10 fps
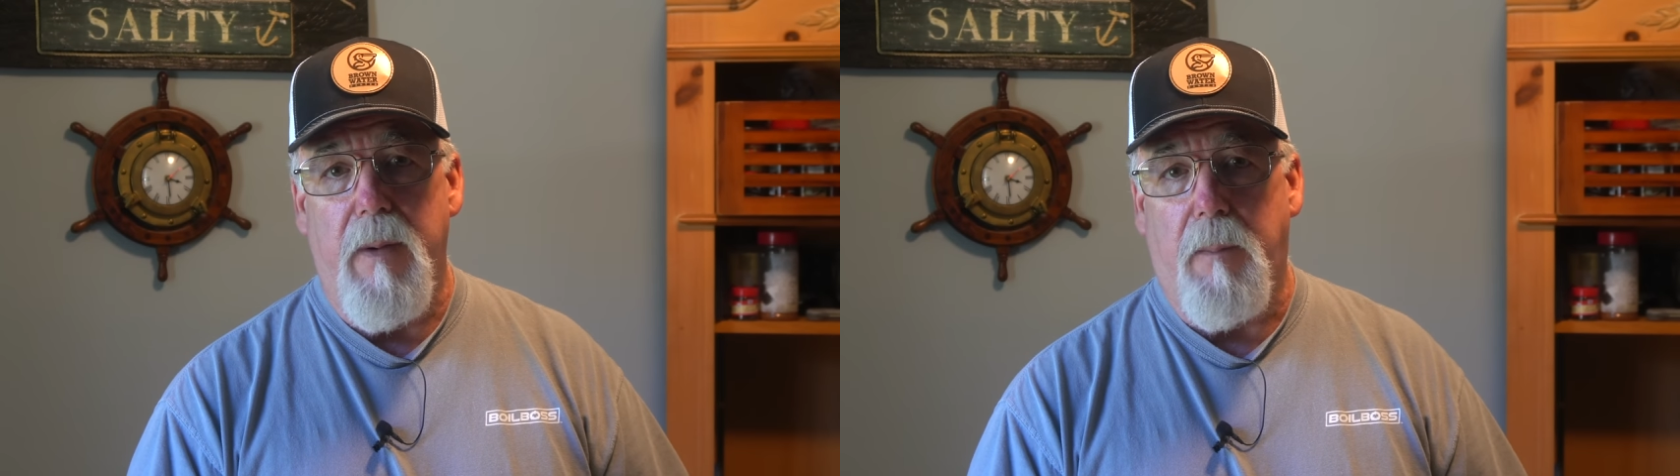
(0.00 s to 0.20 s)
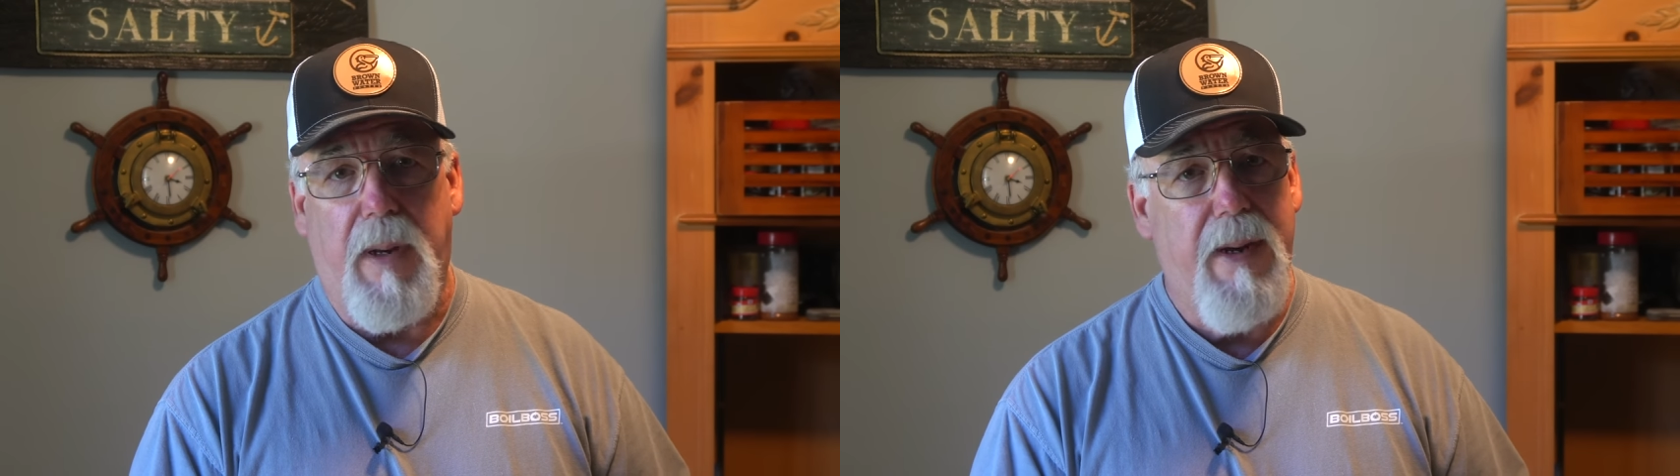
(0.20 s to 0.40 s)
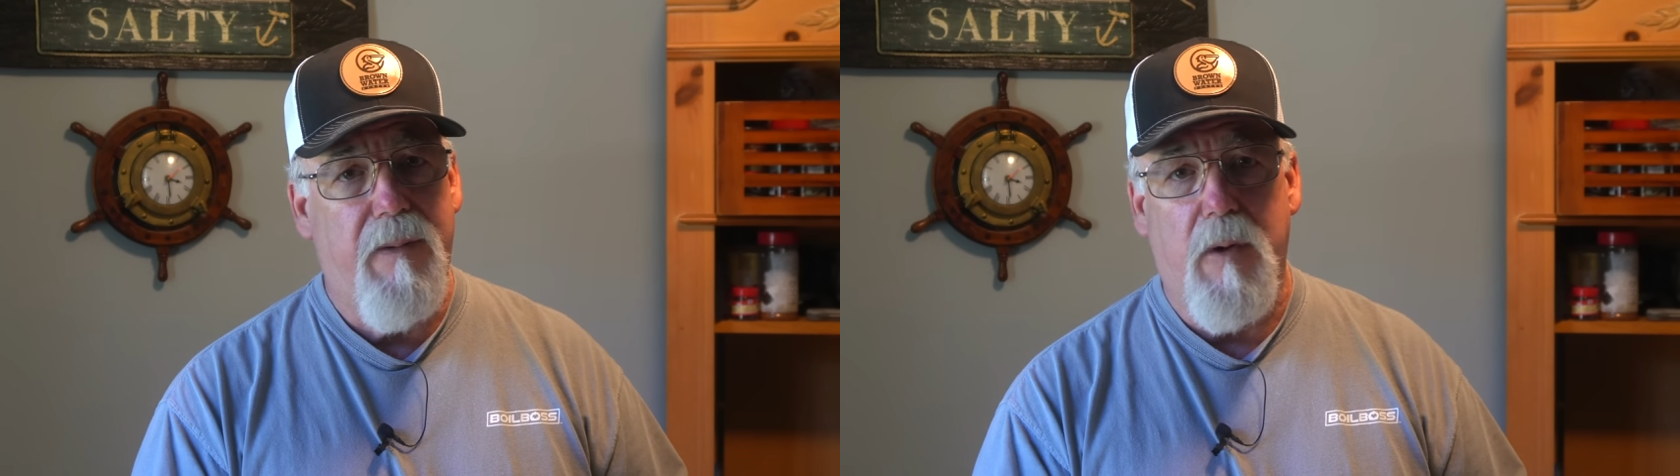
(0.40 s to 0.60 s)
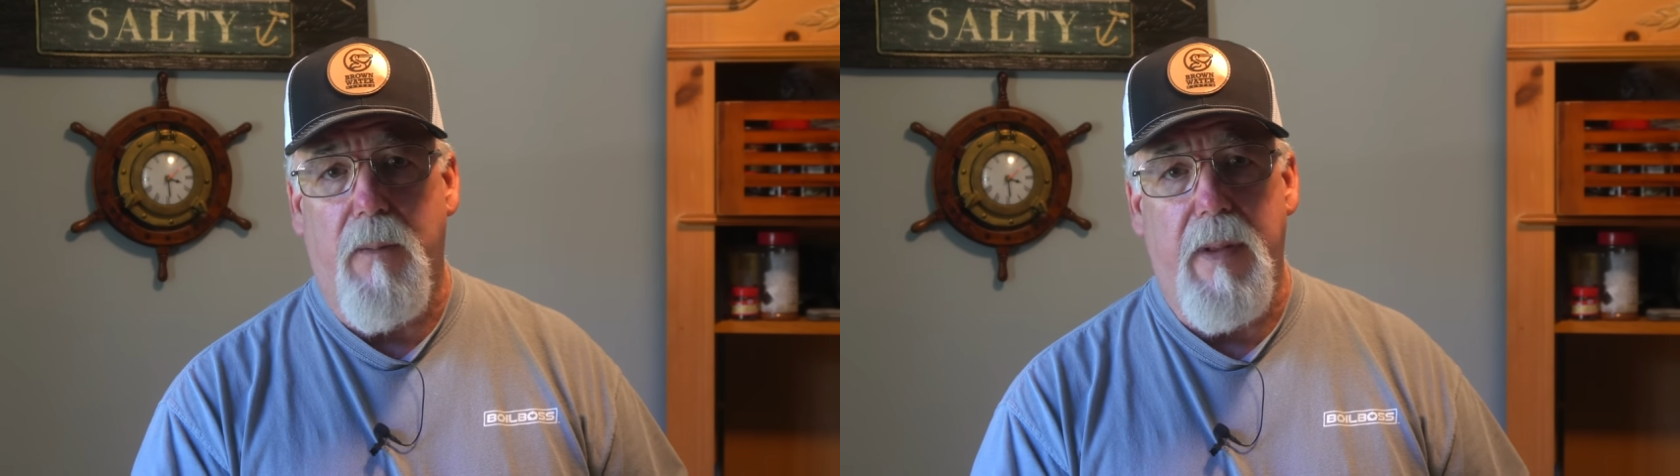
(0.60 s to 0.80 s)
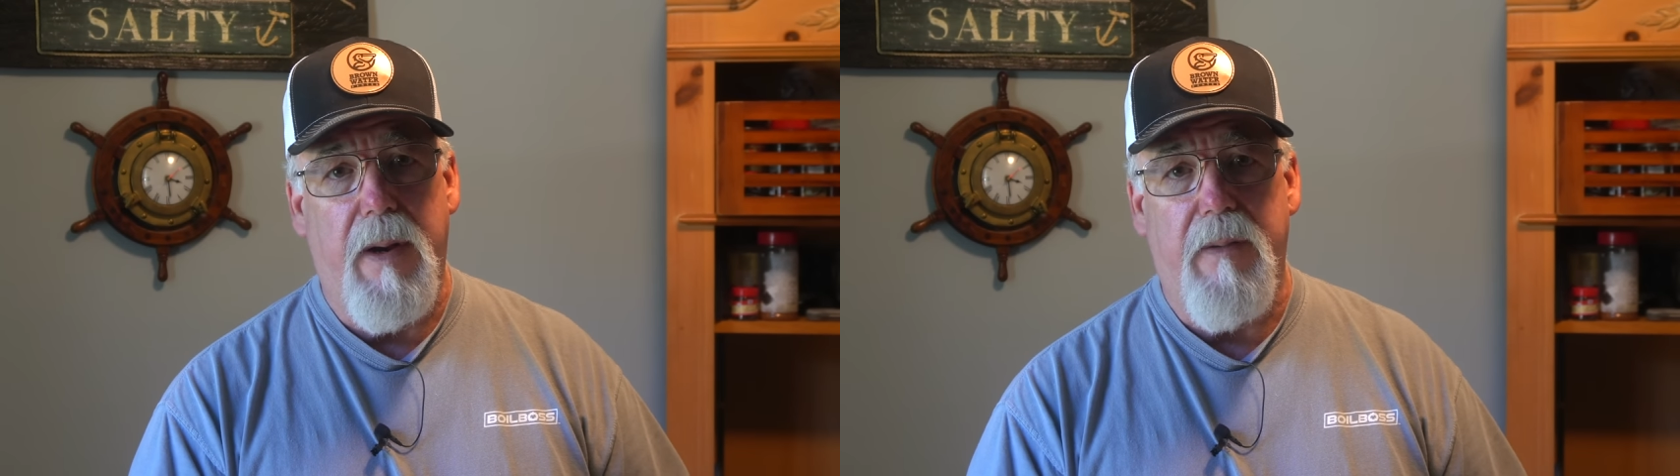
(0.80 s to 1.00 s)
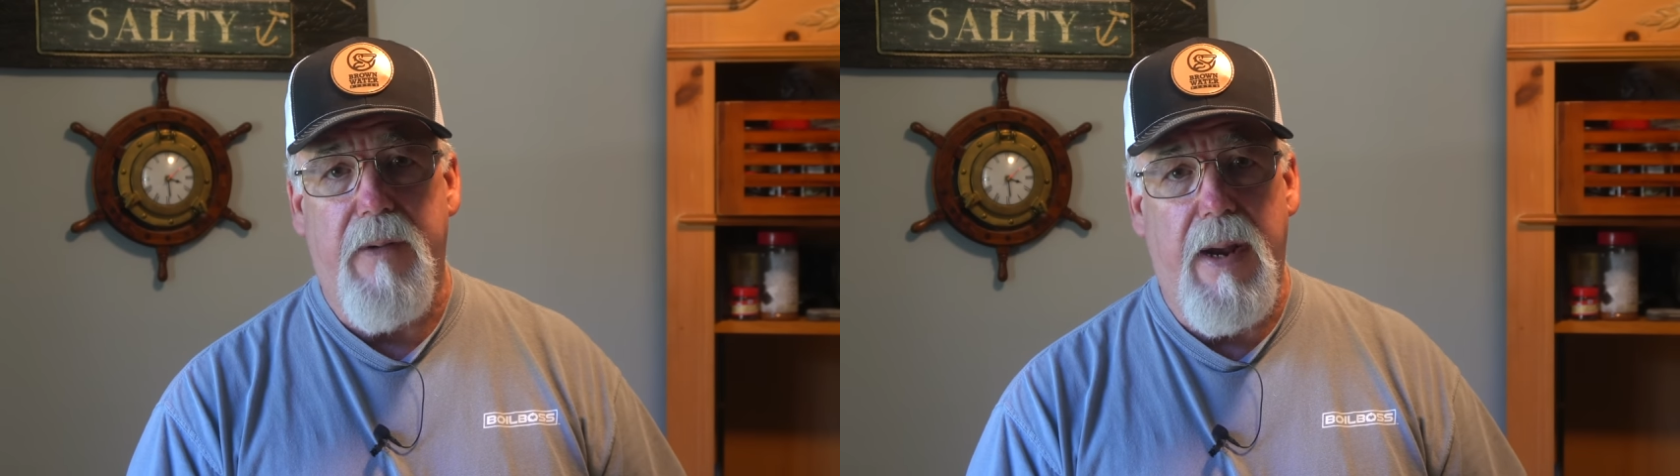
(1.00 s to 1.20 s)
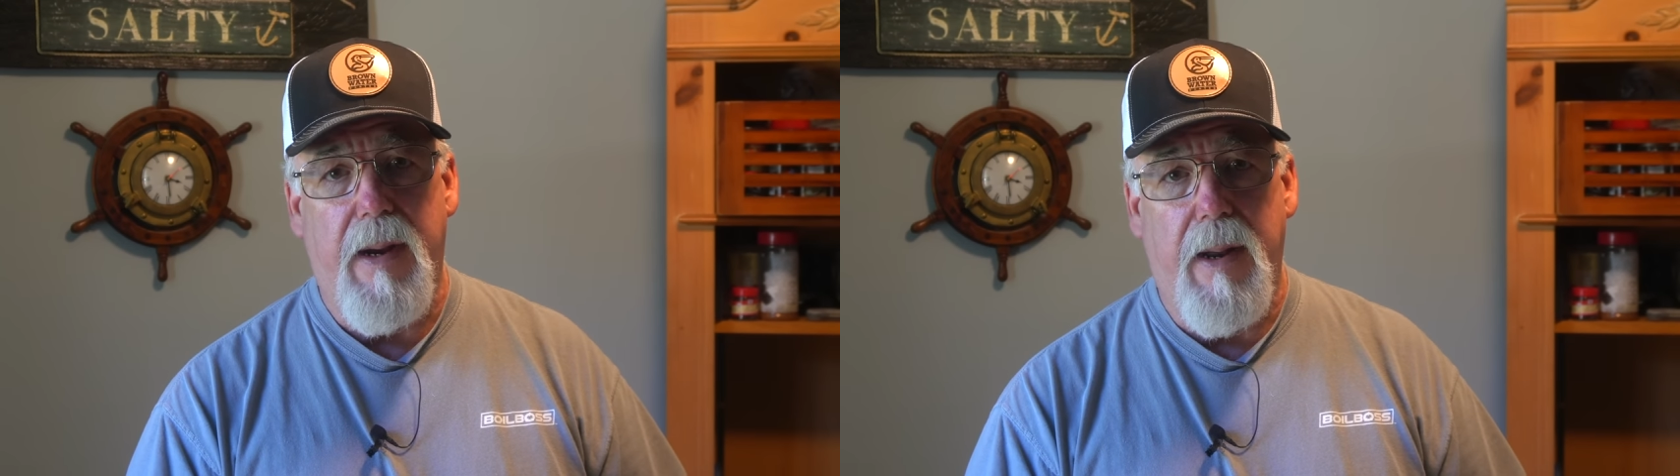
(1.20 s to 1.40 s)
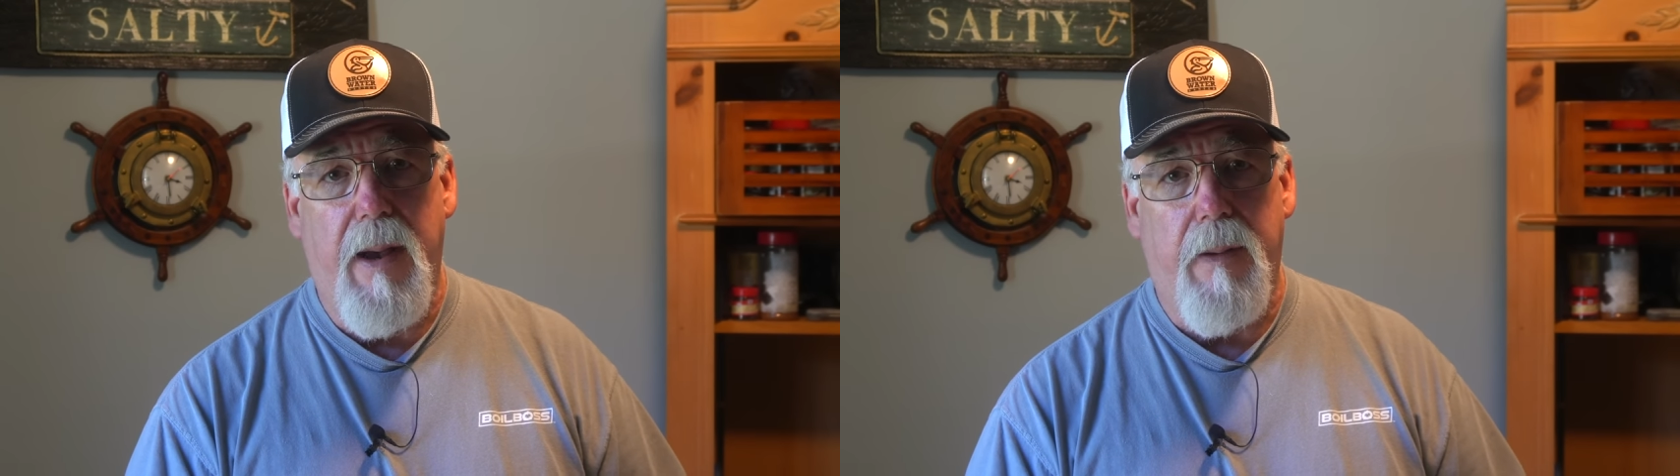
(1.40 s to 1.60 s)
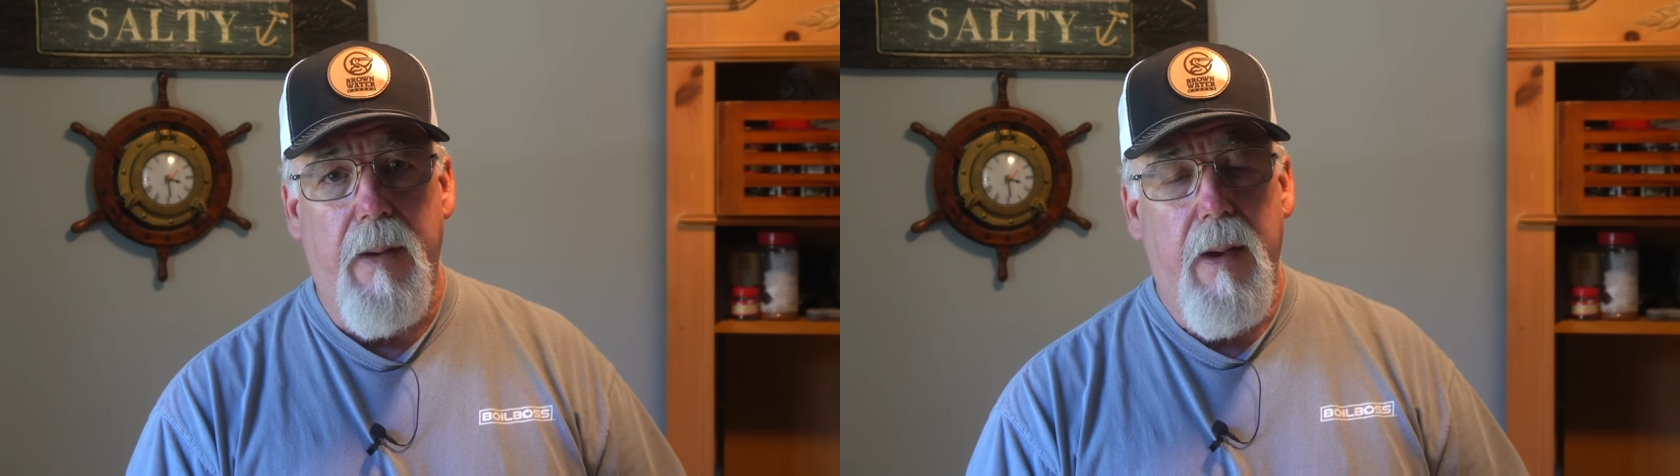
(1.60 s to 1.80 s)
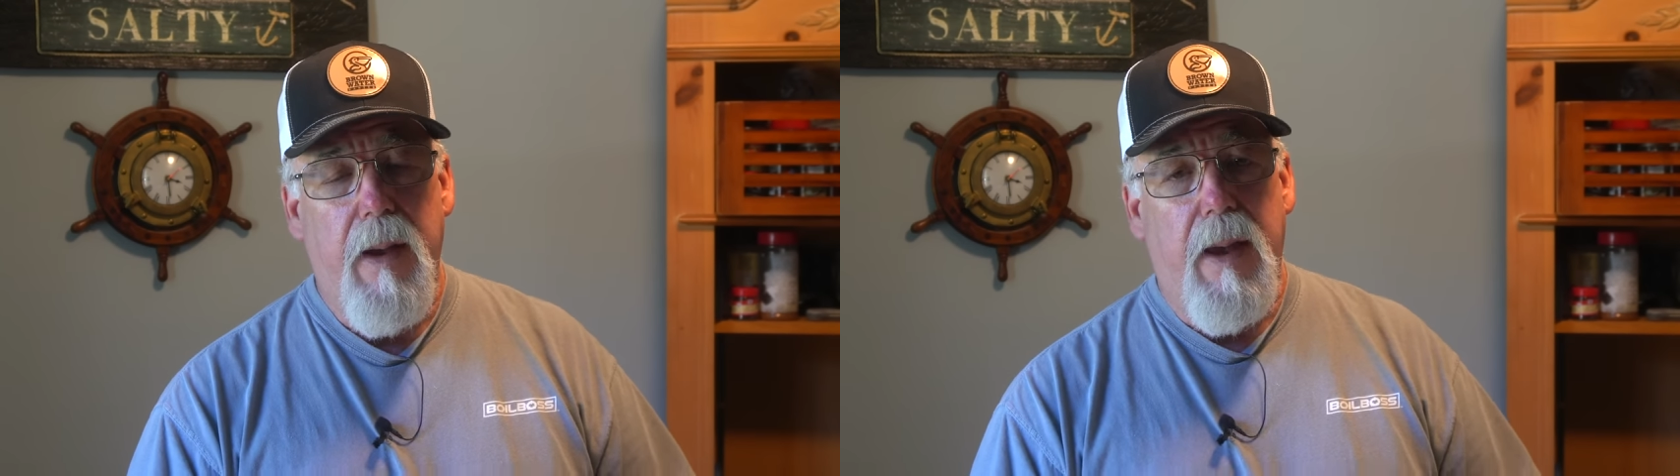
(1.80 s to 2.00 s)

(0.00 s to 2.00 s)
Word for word: then please go over there and check it out.